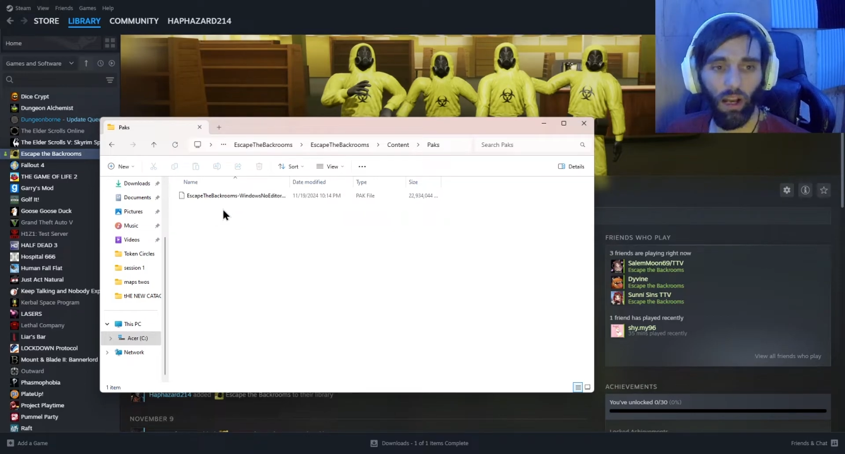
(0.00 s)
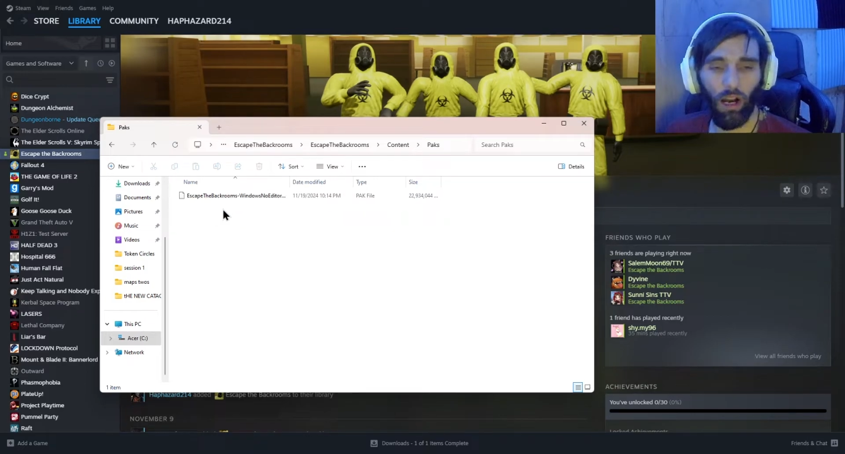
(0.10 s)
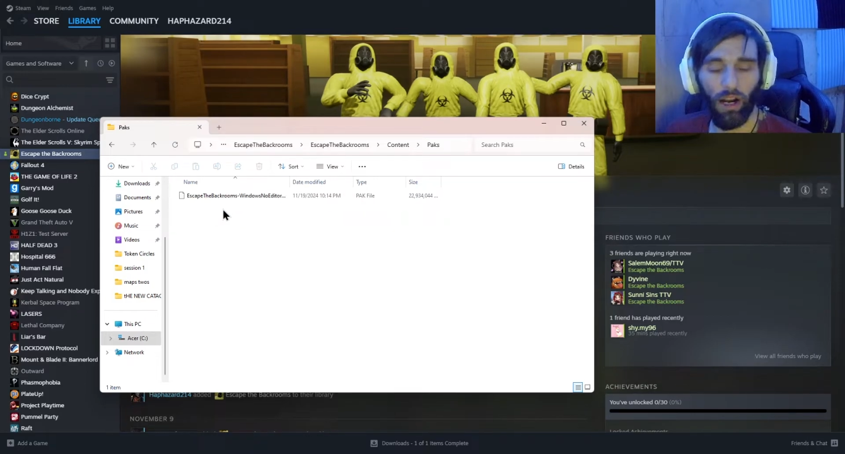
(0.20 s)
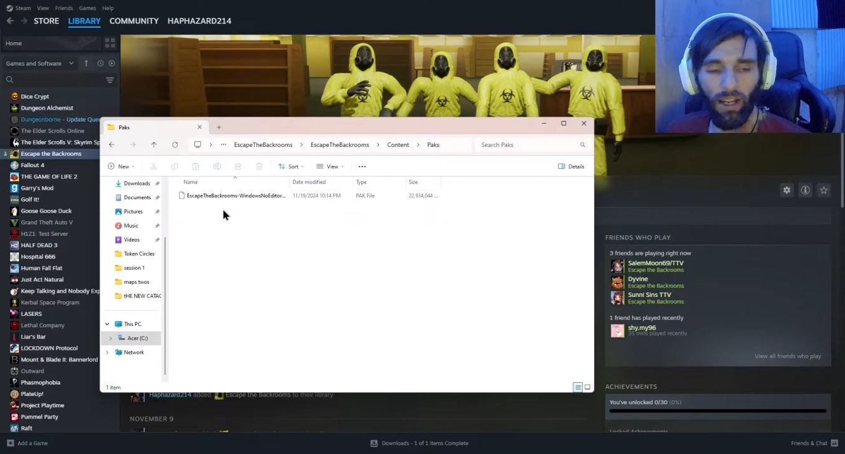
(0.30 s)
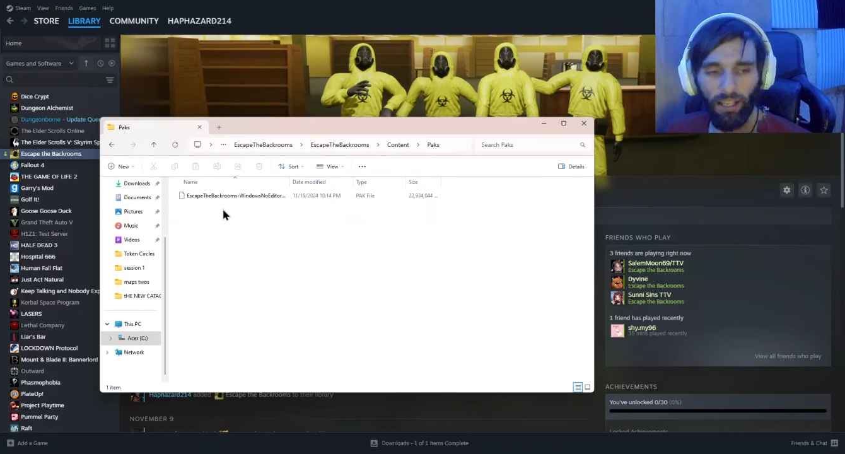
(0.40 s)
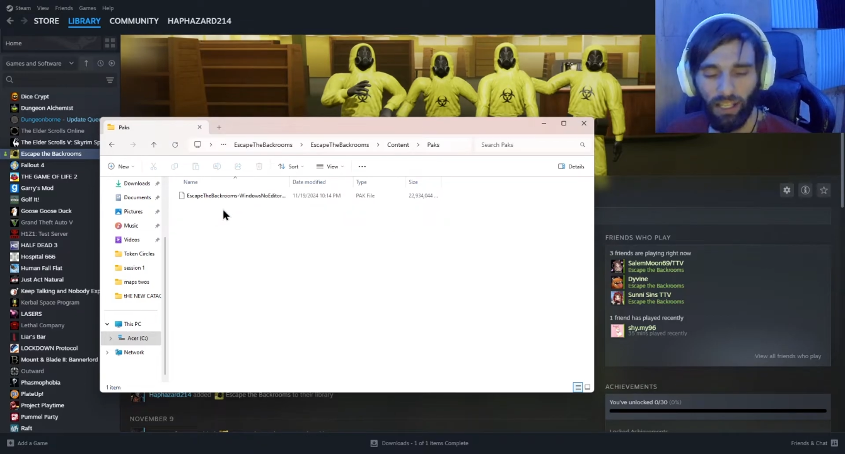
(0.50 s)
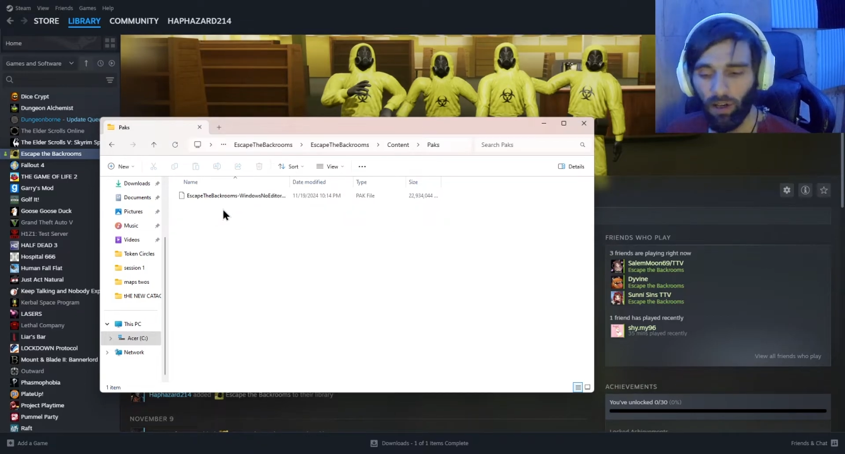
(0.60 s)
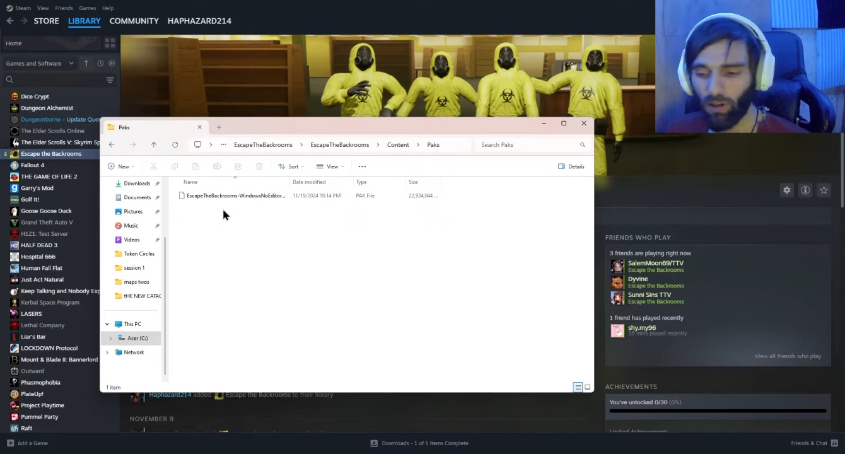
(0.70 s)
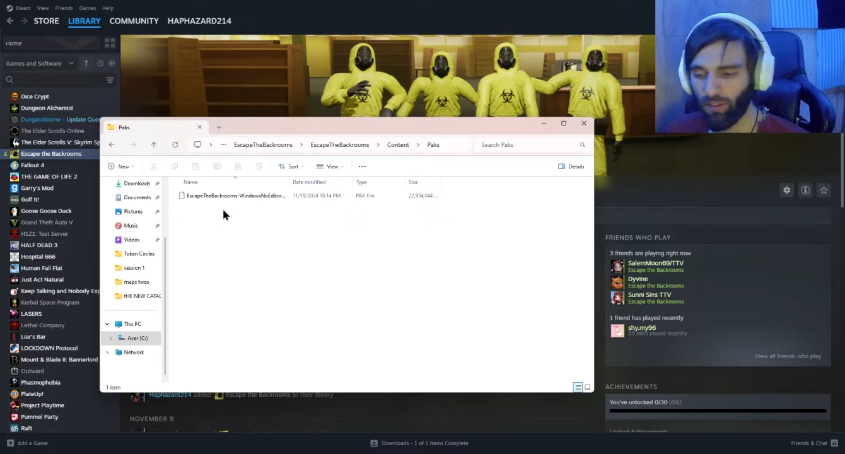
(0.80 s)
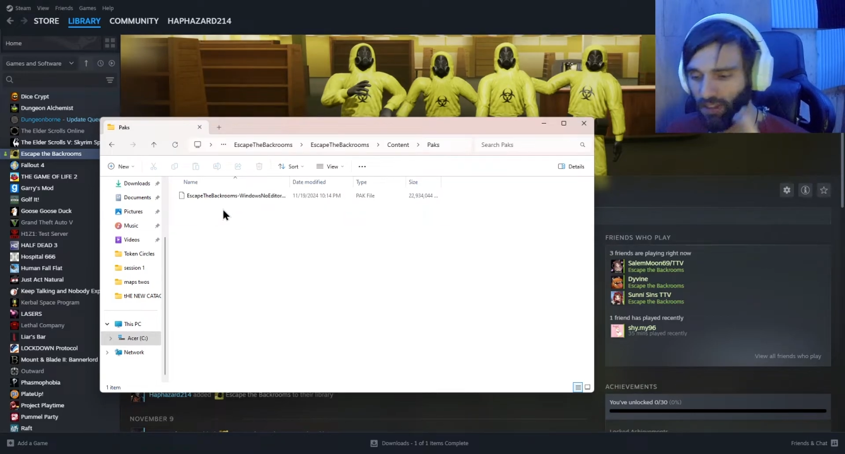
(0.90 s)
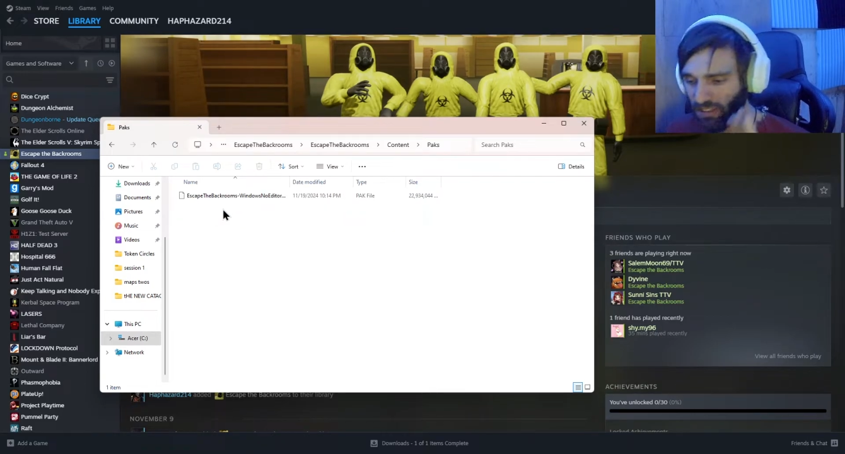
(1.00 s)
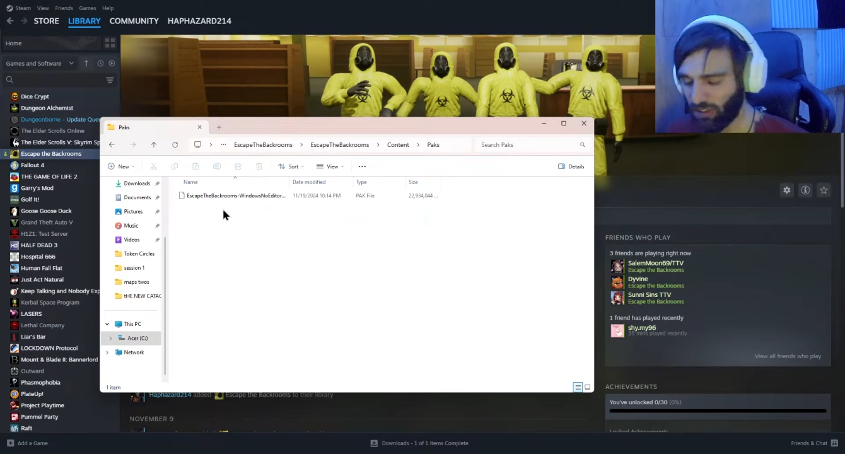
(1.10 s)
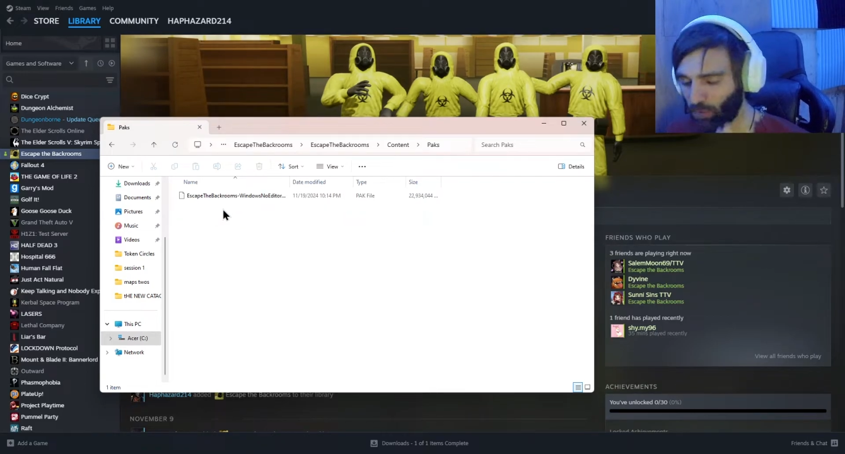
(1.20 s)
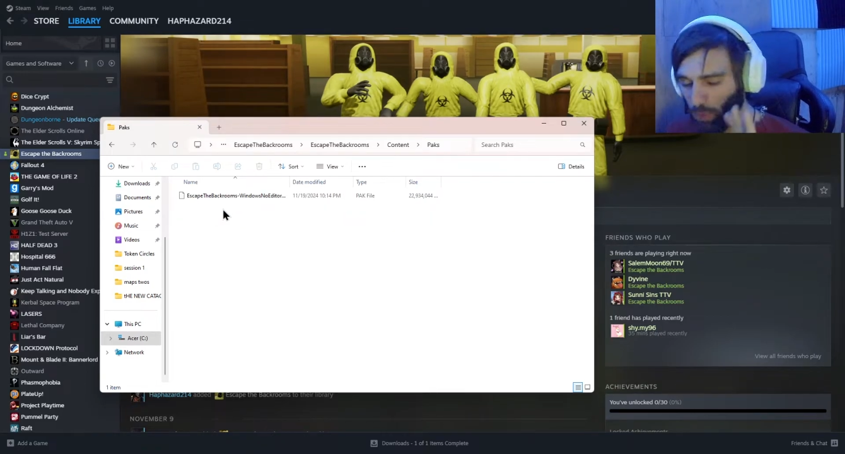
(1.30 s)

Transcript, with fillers: All right, here, this is